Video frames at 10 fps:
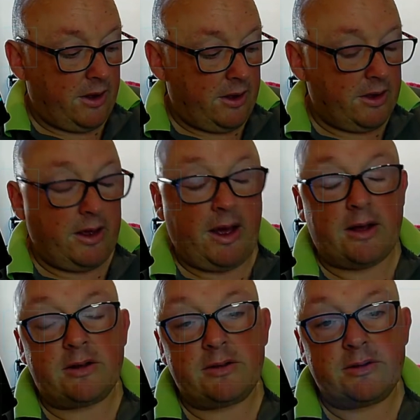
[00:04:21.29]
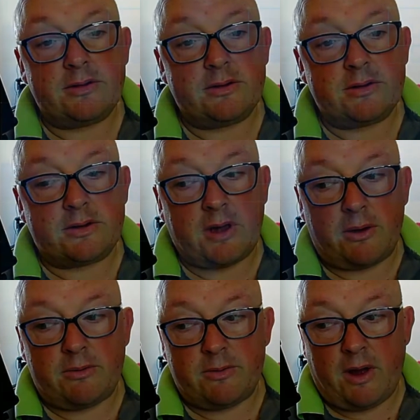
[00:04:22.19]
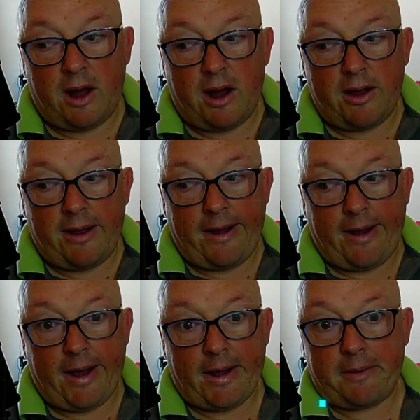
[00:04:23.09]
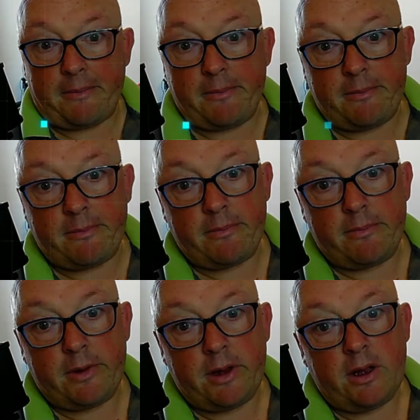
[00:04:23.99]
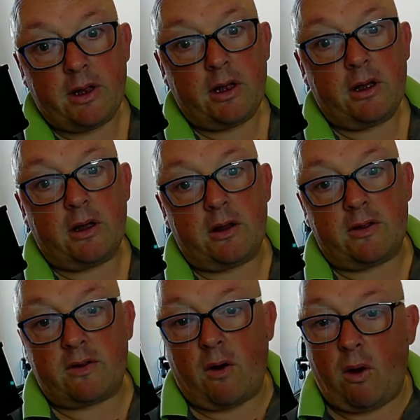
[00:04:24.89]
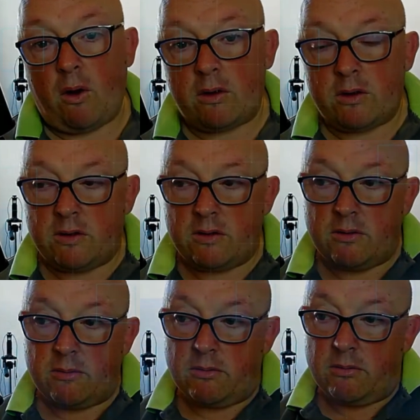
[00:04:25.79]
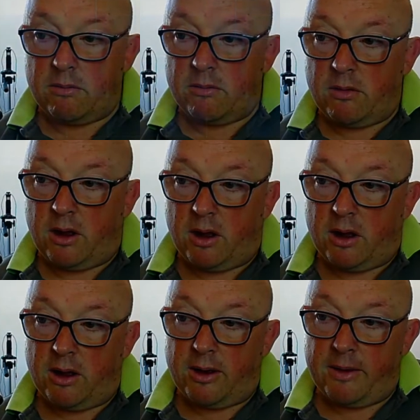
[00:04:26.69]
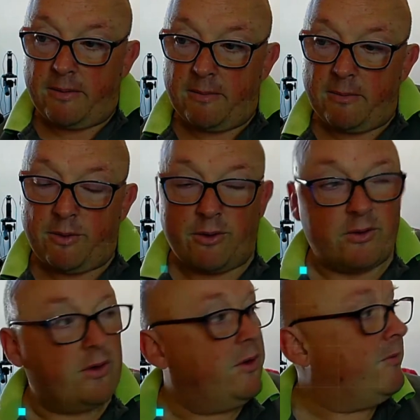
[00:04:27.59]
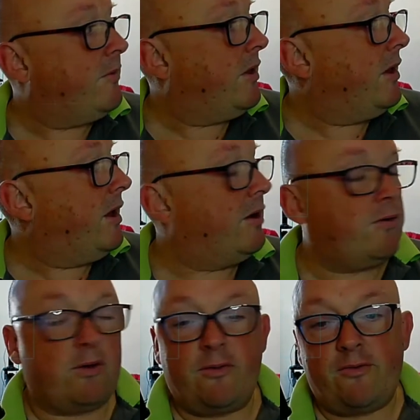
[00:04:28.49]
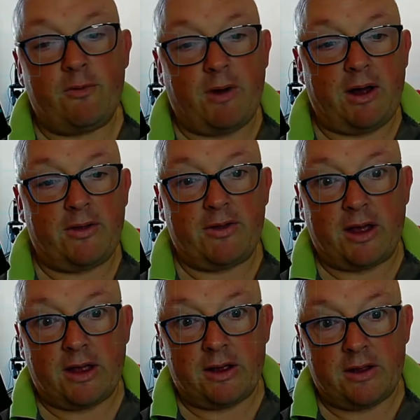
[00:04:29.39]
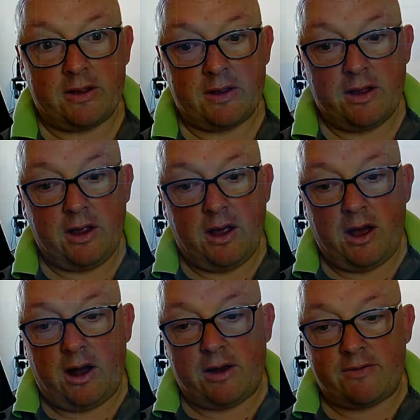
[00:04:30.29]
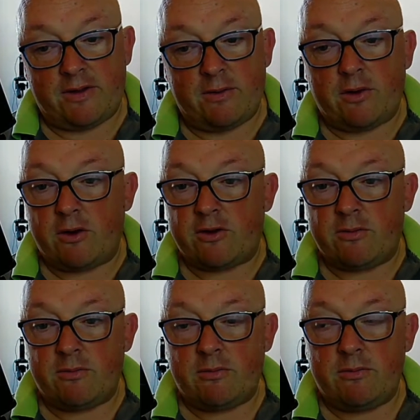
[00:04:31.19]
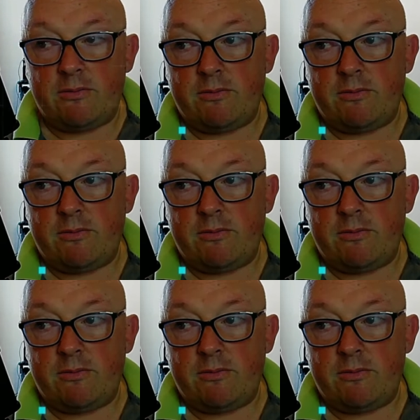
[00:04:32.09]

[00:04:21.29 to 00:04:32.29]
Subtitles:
So yeah, so I am going to start, because I was looking through my things and I've still got some